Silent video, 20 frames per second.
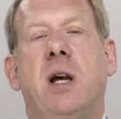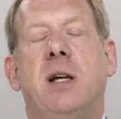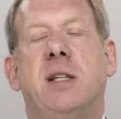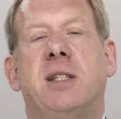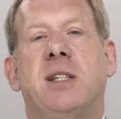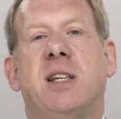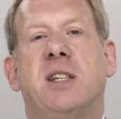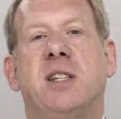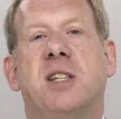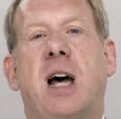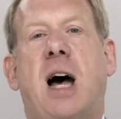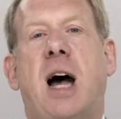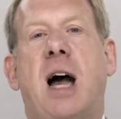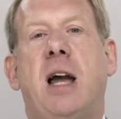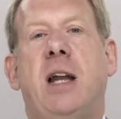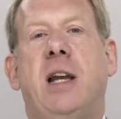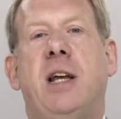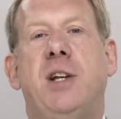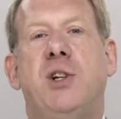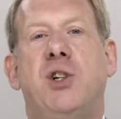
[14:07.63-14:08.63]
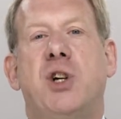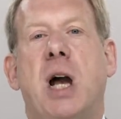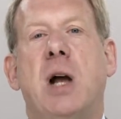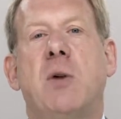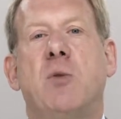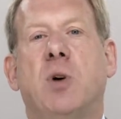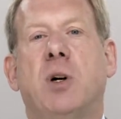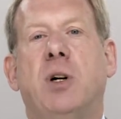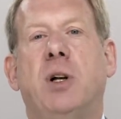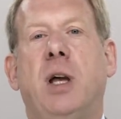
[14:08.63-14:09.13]
society
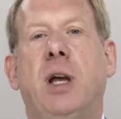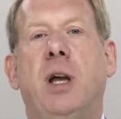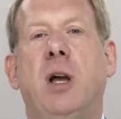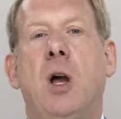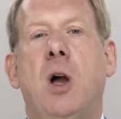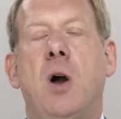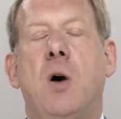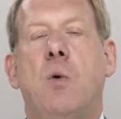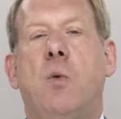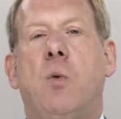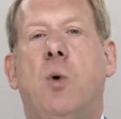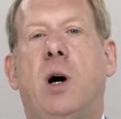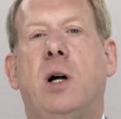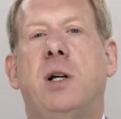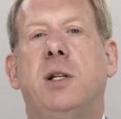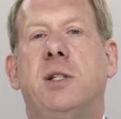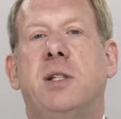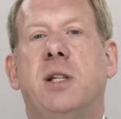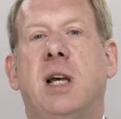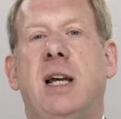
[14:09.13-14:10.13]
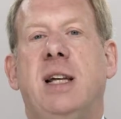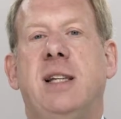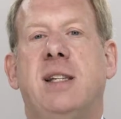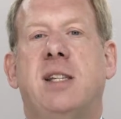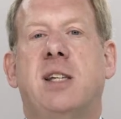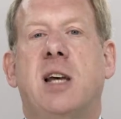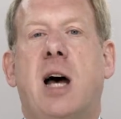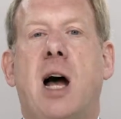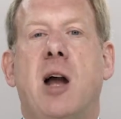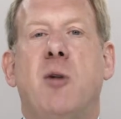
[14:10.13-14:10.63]
generally, was a
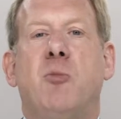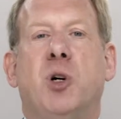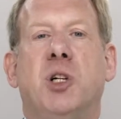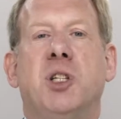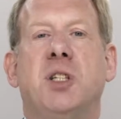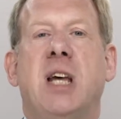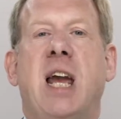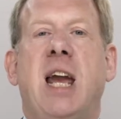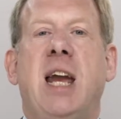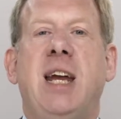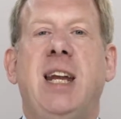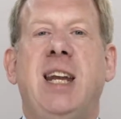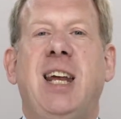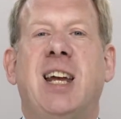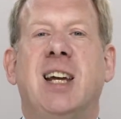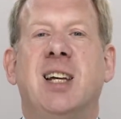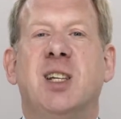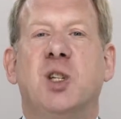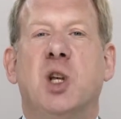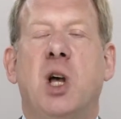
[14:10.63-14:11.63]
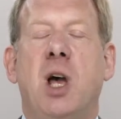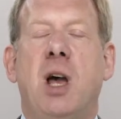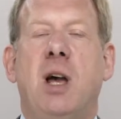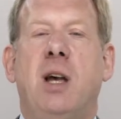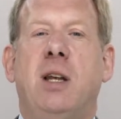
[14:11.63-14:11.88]
simultaneous